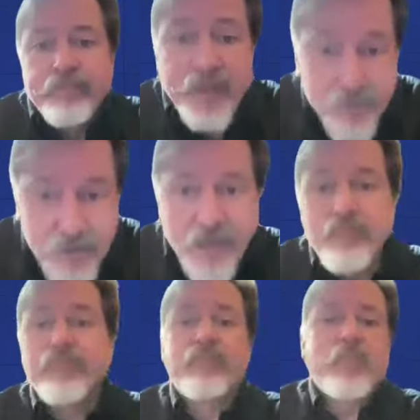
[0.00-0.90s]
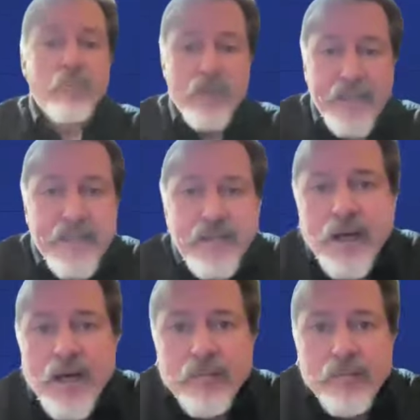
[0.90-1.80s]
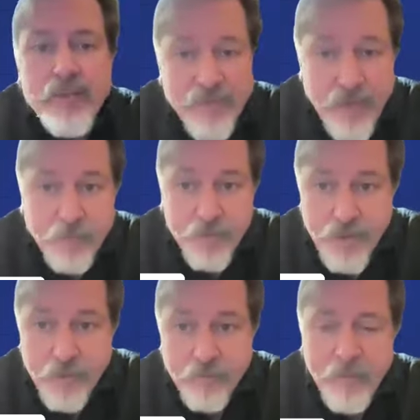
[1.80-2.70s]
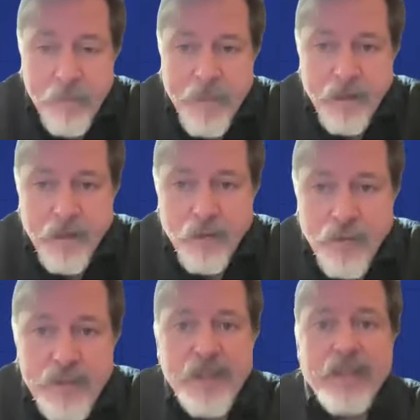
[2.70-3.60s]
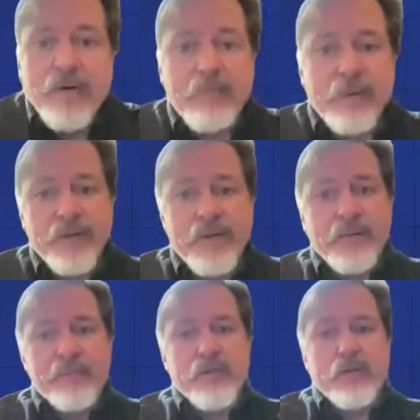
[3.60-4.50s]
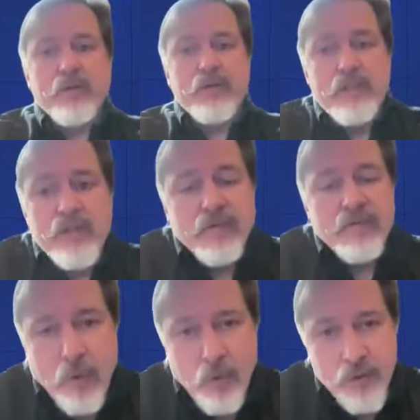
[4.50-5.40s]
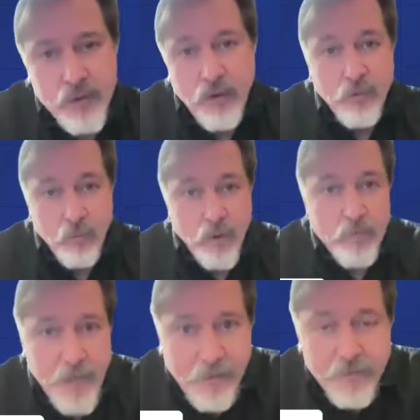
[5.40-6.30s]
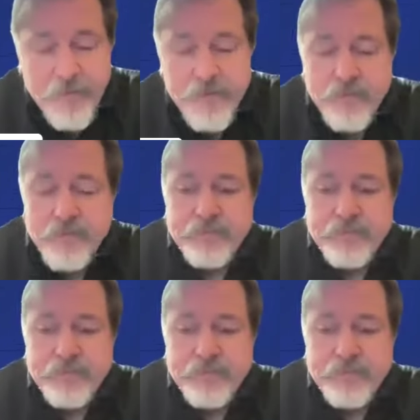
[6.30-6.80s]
Build time, release time, developer time. We accelerate build time so your teams can focus on what matters.